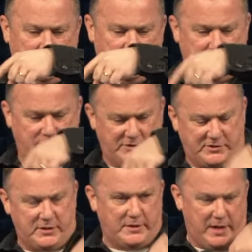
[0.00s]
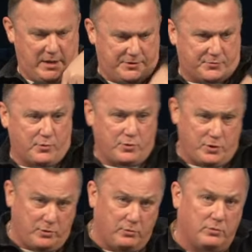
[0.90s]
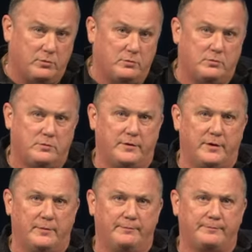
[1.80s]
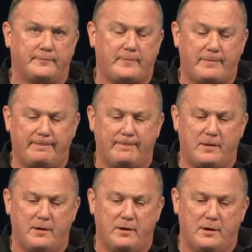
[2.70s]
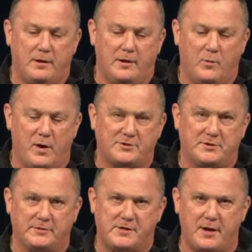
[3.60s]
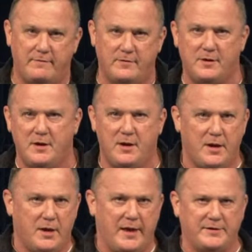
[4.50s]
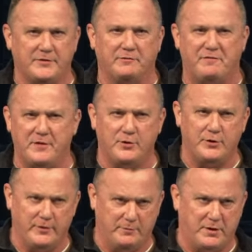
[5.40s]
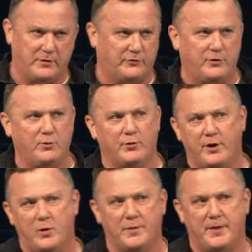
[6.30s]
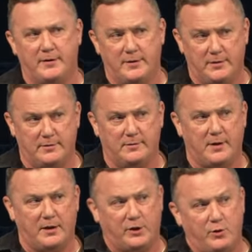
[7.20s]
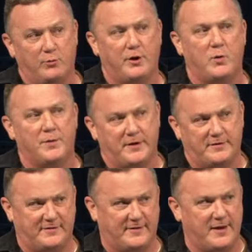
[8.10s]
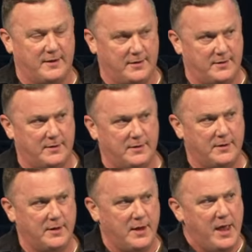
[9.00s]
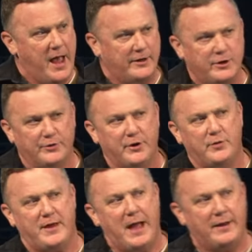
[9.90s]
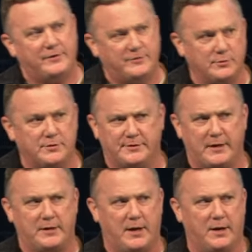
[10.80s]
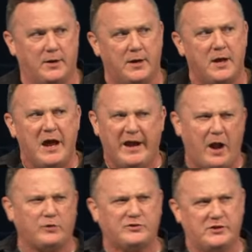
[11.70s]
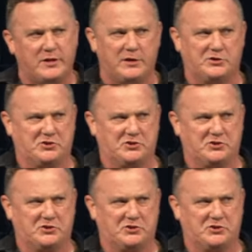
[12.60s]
to extend that through you to them. Now watch this. Kevin, that doesn't feel good because you don't know what they did and you don't know what they said. And you don't know the attitude that they carry. And our city is